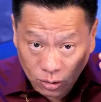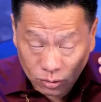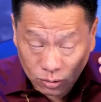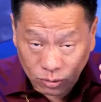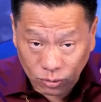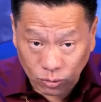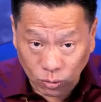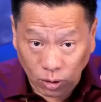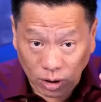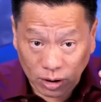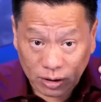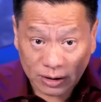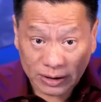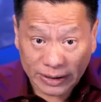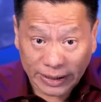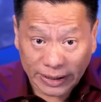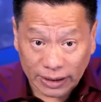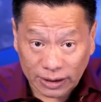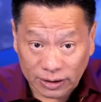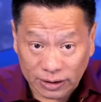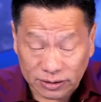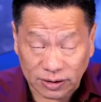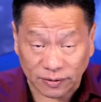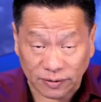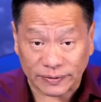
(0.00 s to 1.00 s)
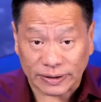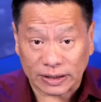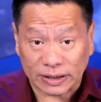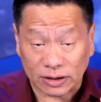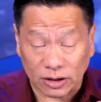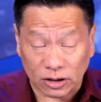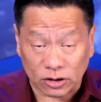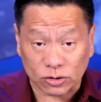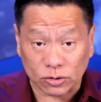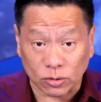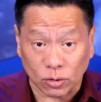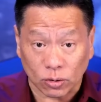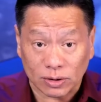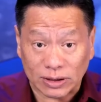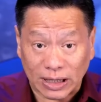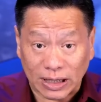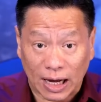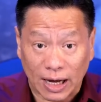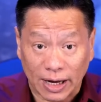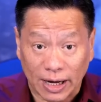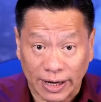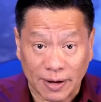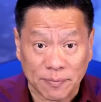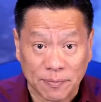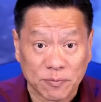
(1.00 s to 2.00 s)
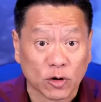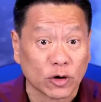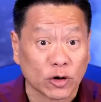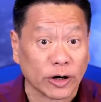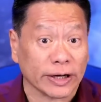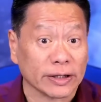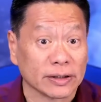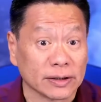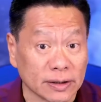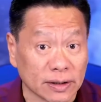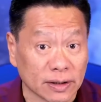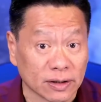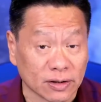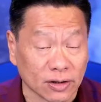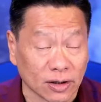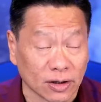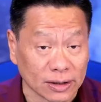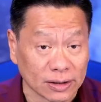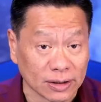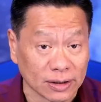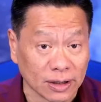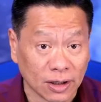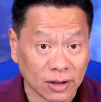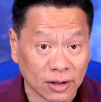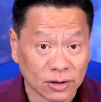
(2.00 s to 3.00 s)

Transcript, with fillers: You are thinking something. The soul, the I am created the thought.